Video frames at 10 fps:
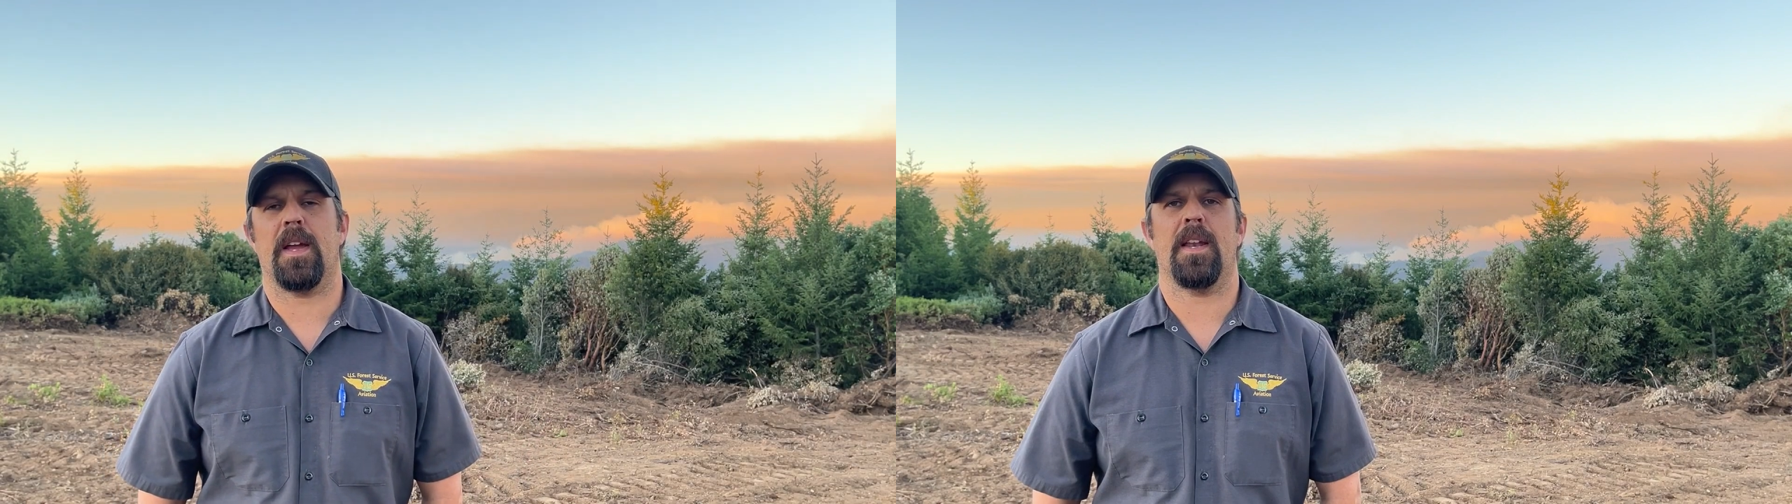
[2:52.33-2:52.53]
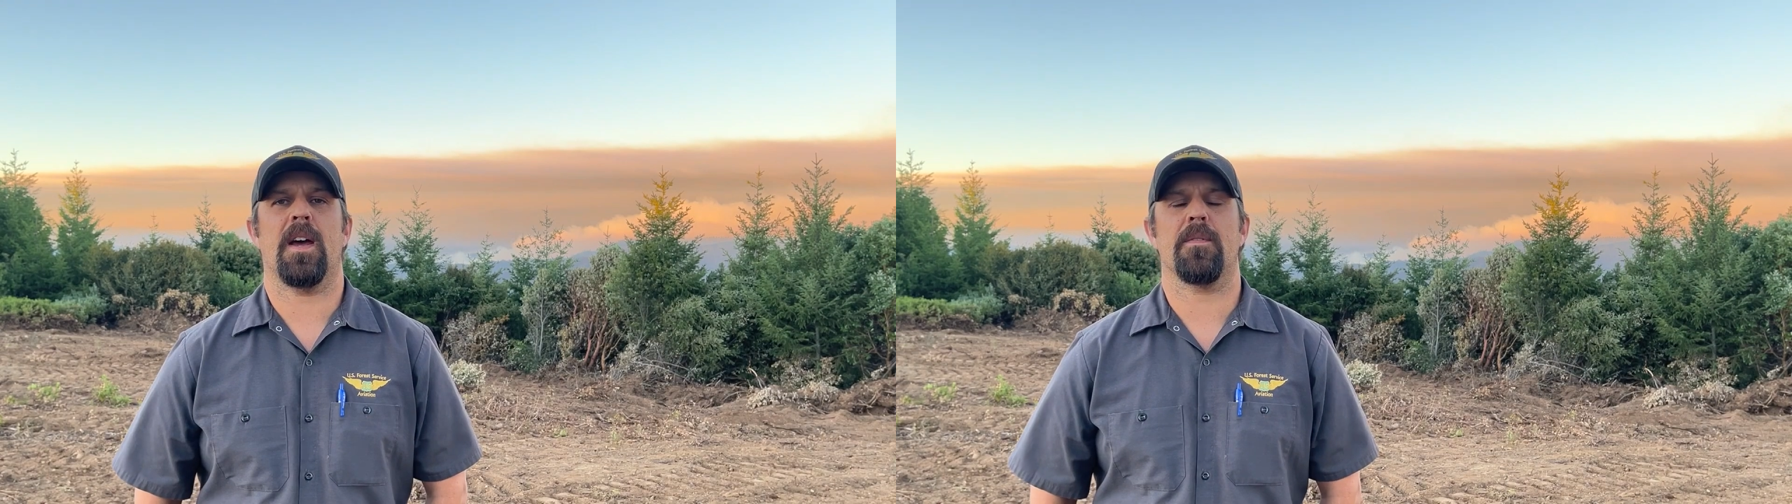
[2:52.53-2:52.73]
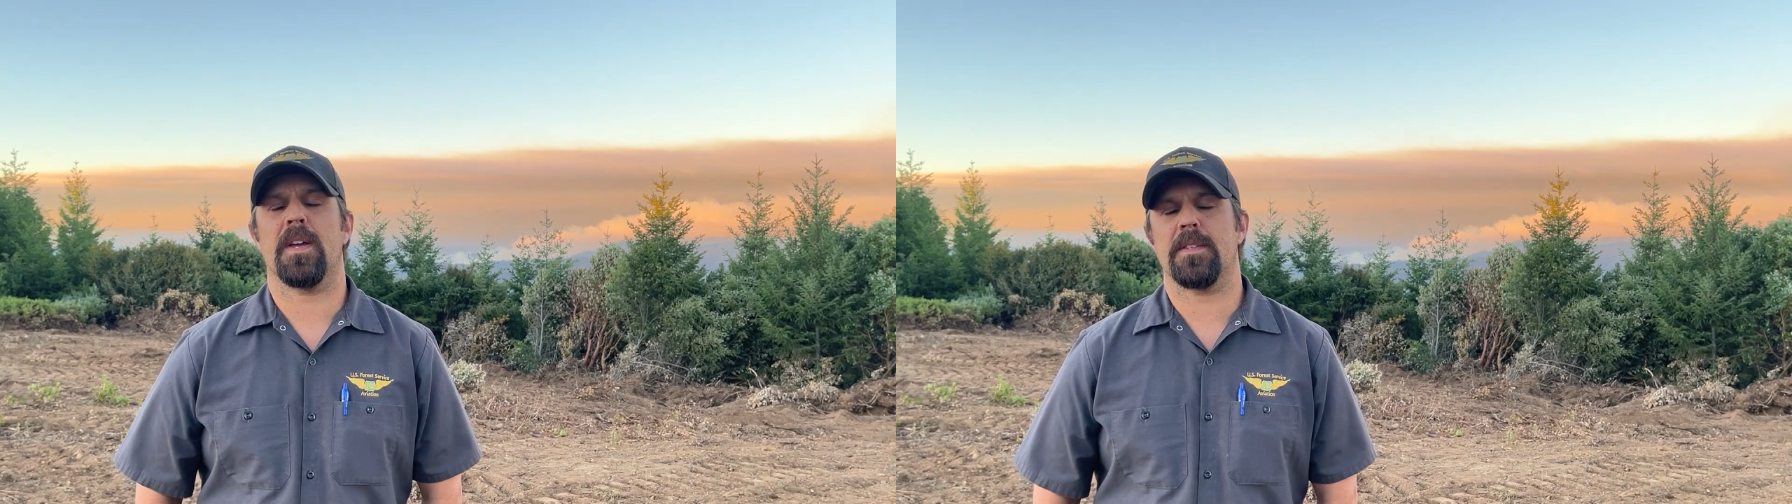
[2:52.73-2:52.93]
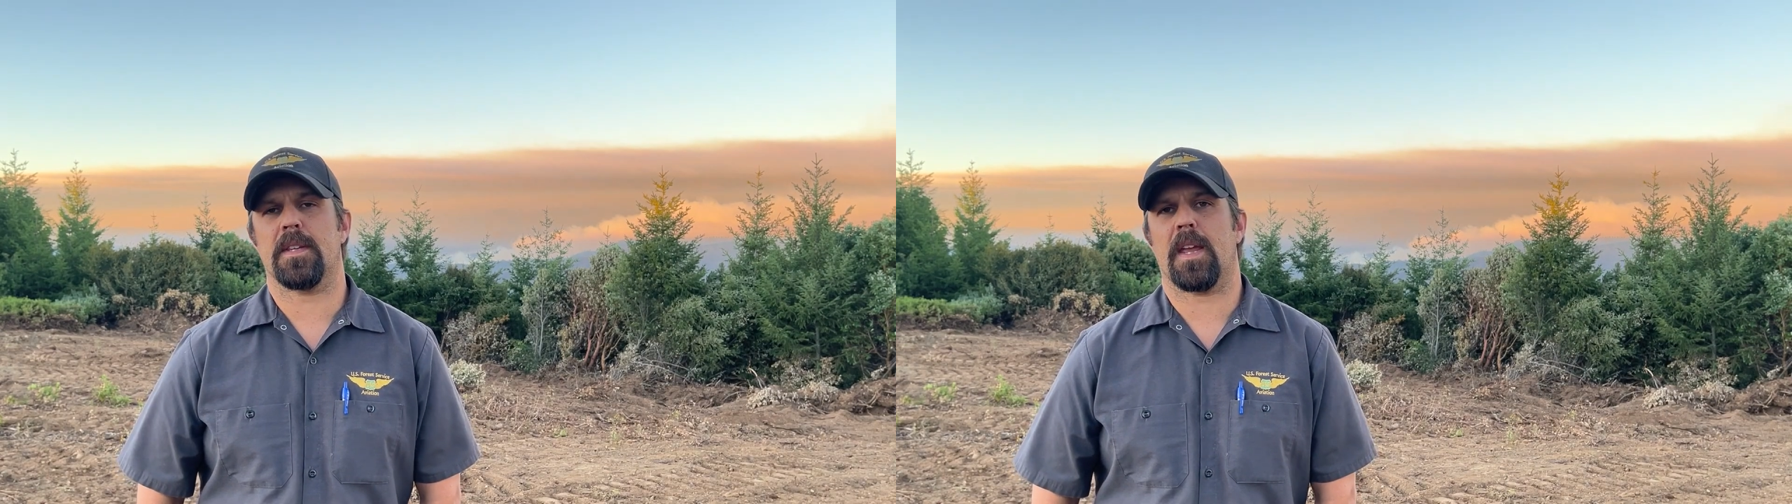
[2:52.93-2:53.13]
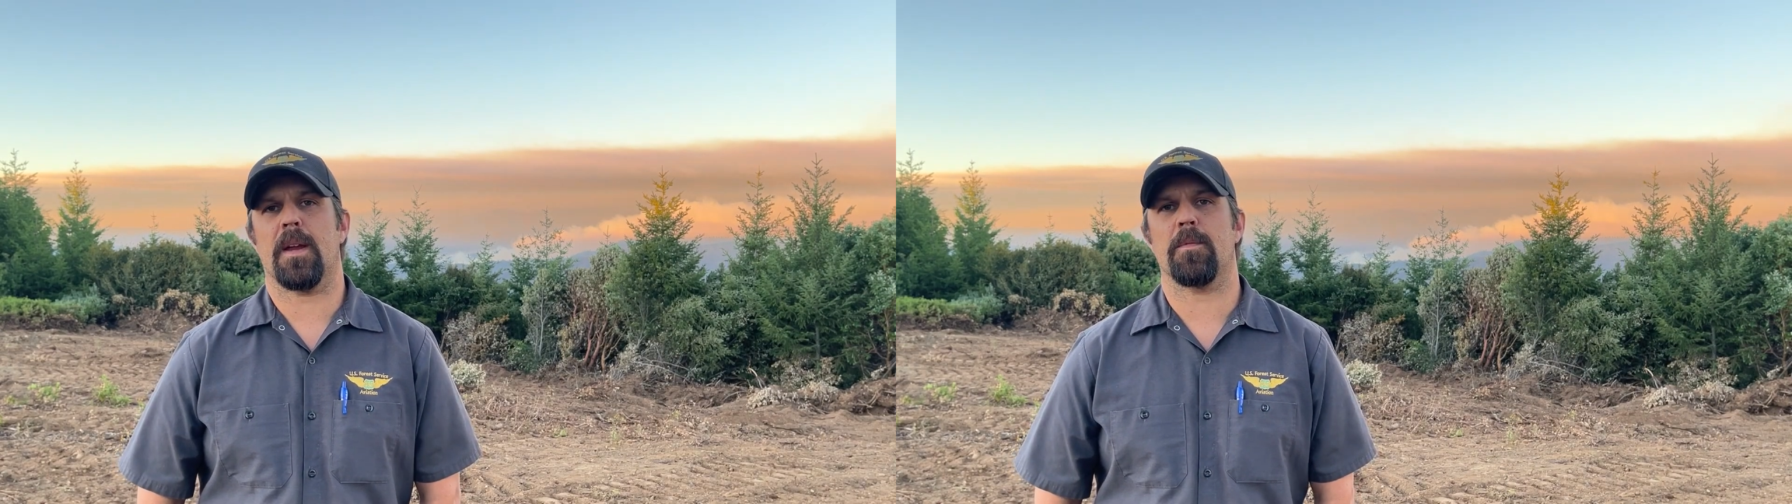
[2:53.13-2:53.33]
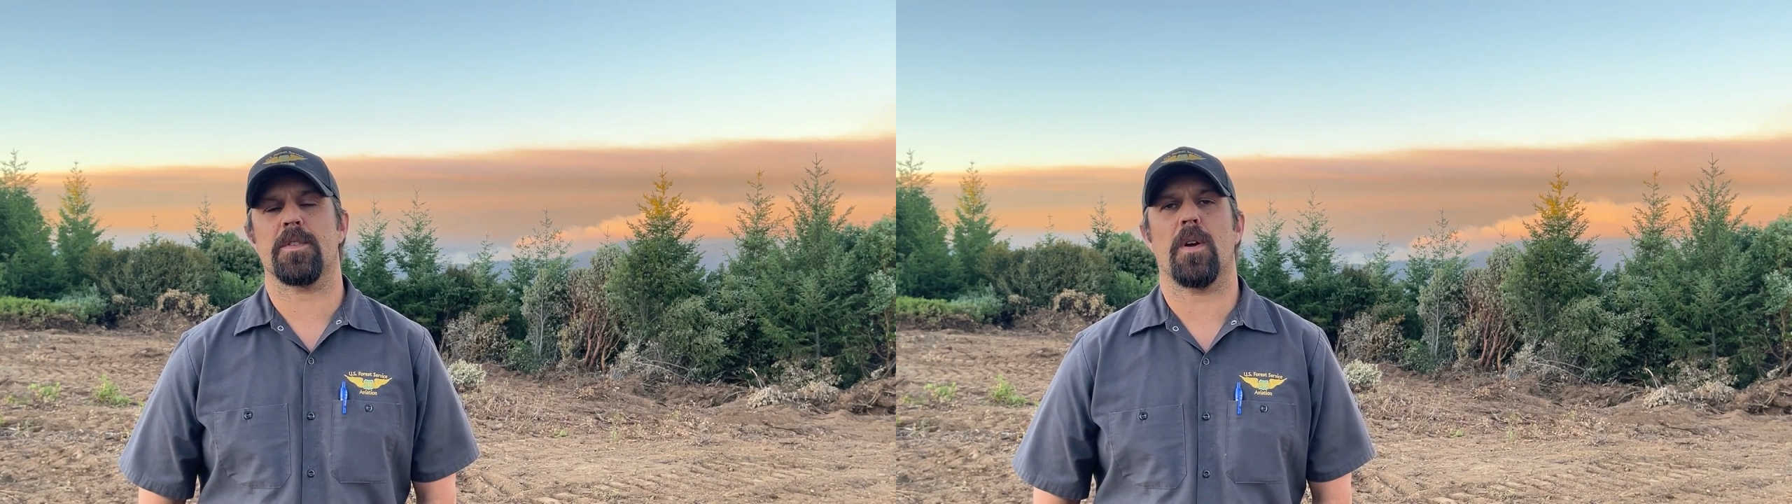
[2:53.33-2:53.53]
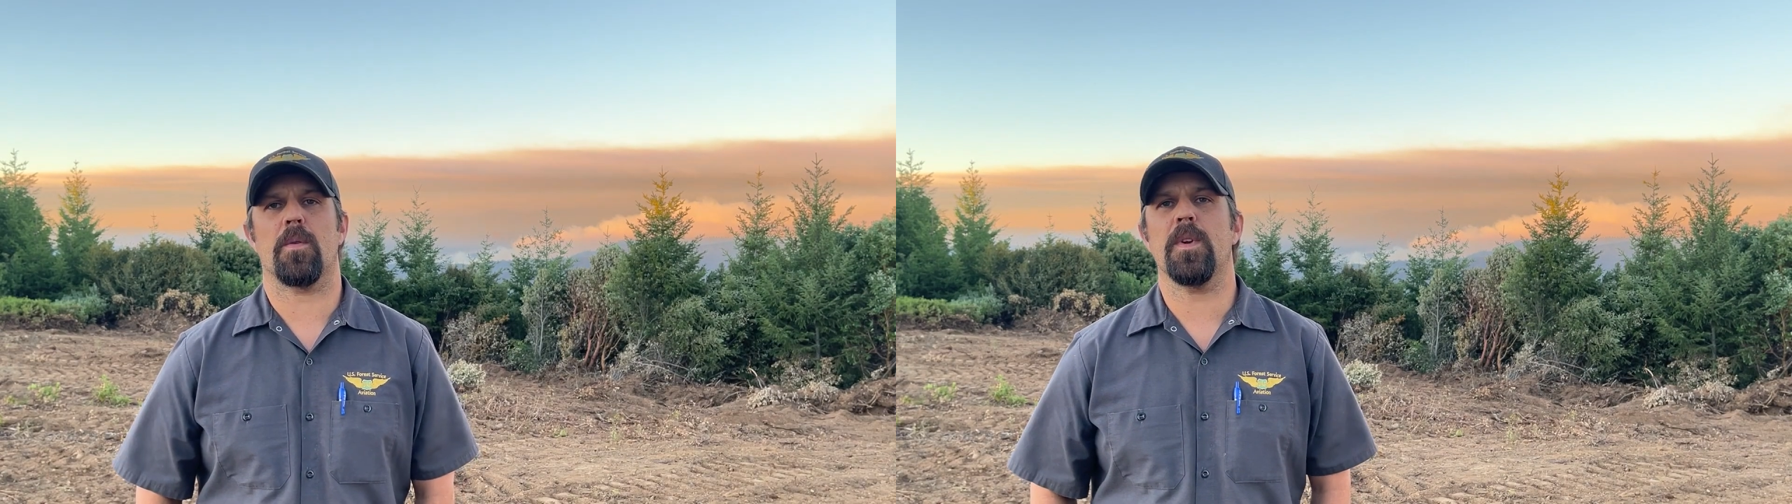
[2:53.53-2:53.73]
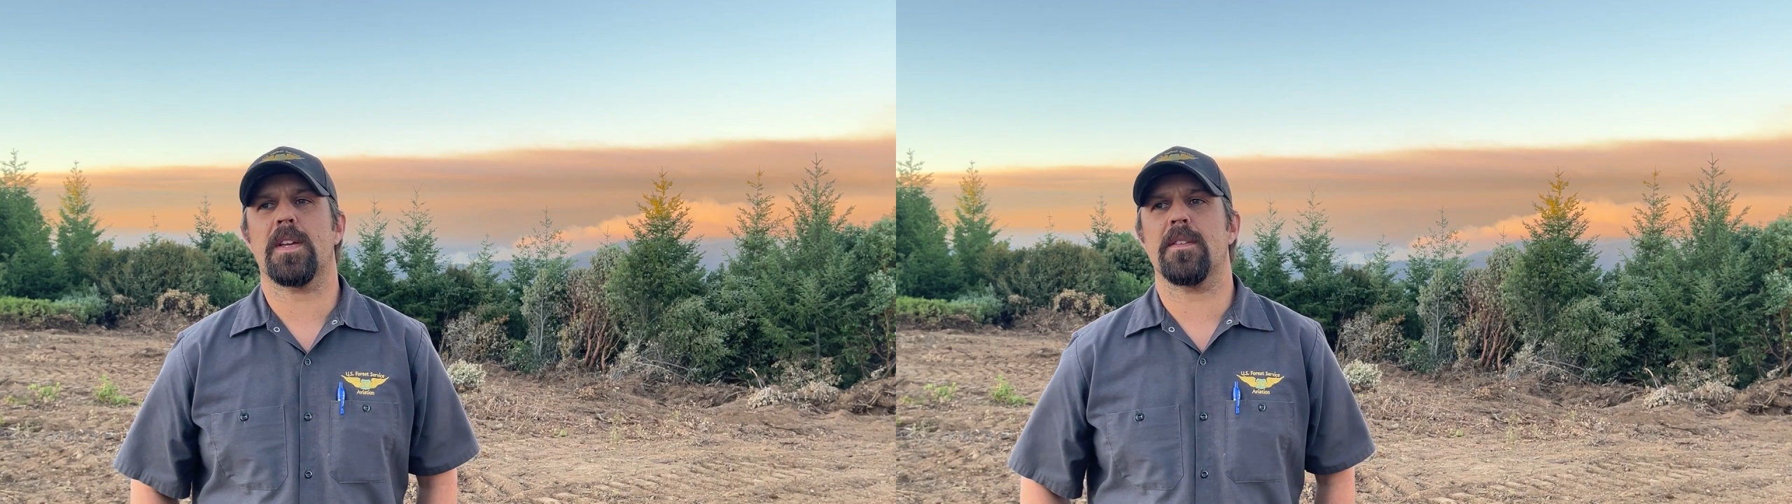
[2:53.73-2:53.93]
and how nice the cameras are,
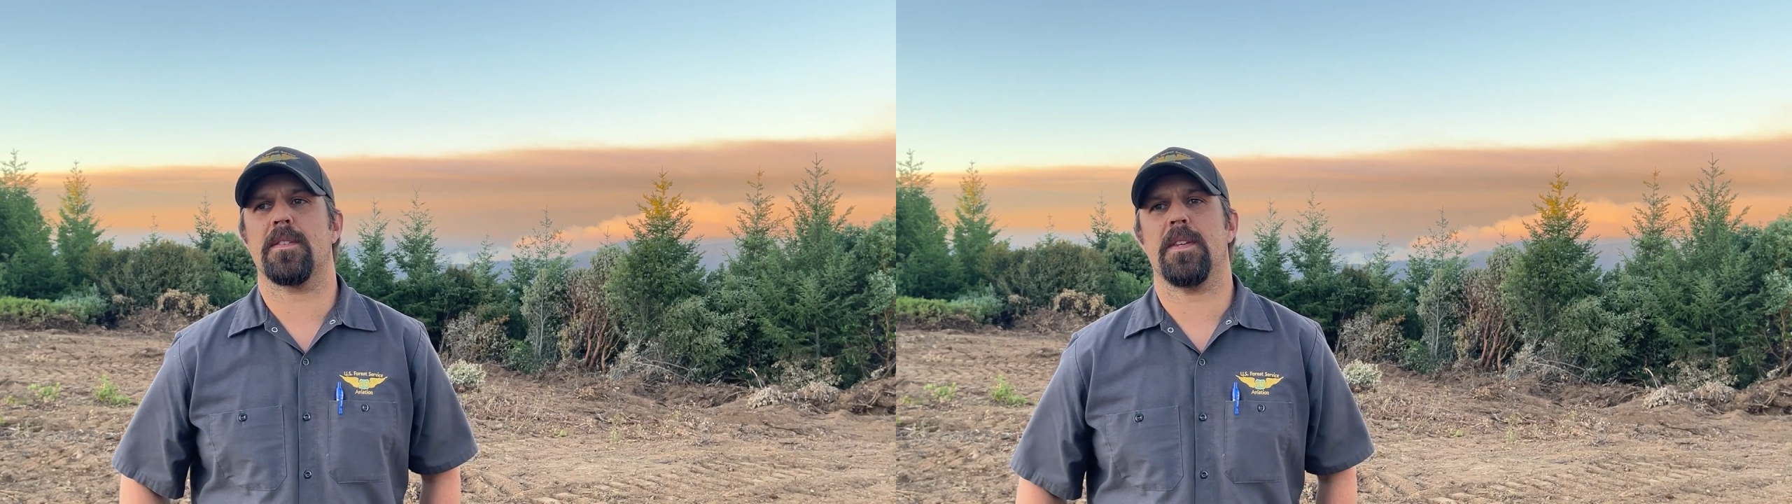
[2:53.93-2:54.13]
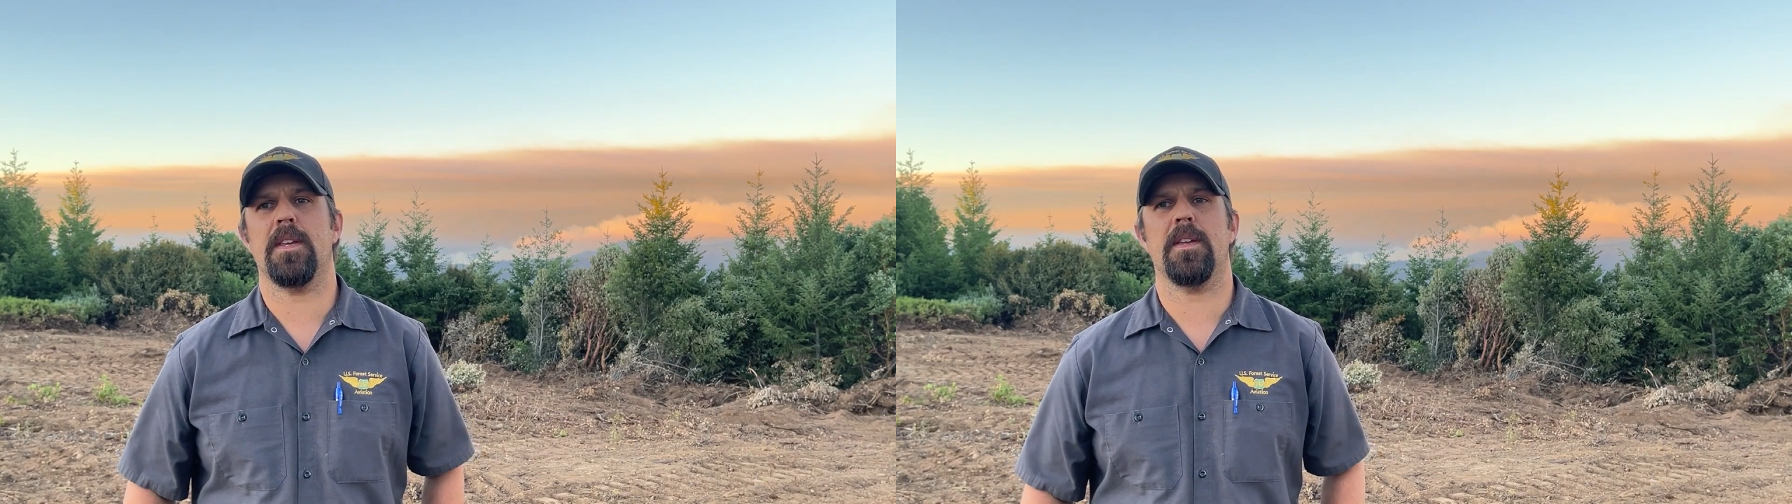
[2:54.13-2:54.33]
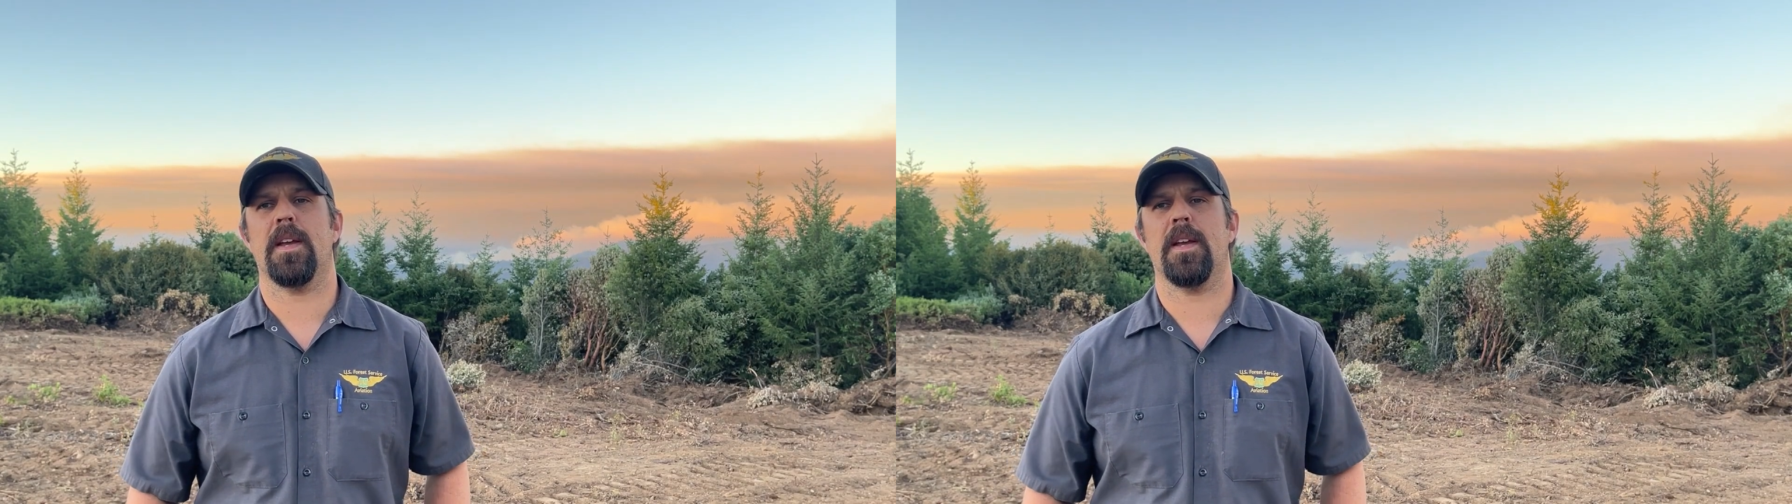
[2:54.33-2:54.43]
we can see